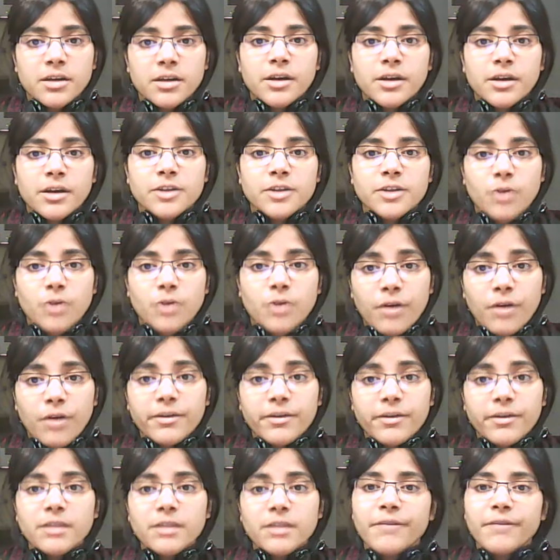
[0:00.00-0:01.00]
is
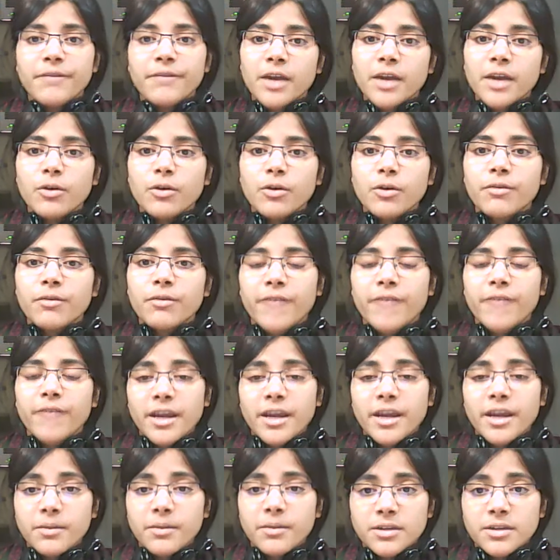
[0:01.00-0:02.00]
often the value of
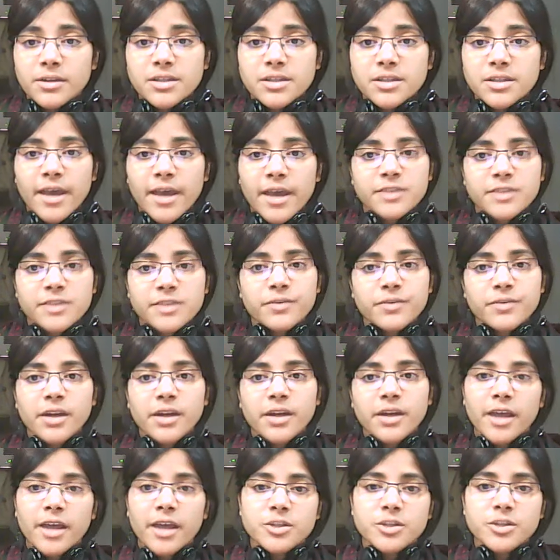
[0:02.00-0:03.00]
variables x1,
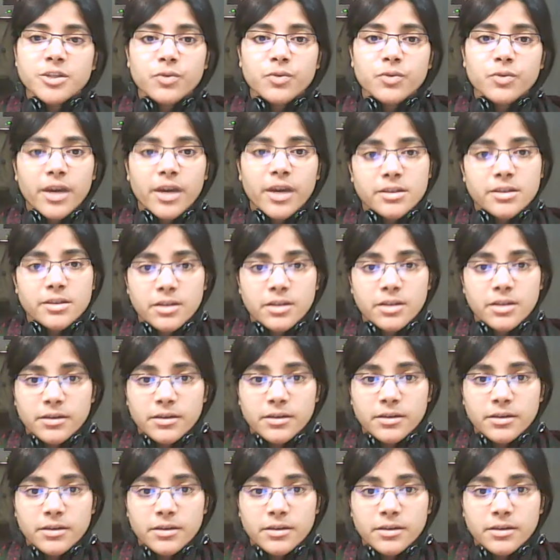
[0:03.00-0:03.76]
x2, x3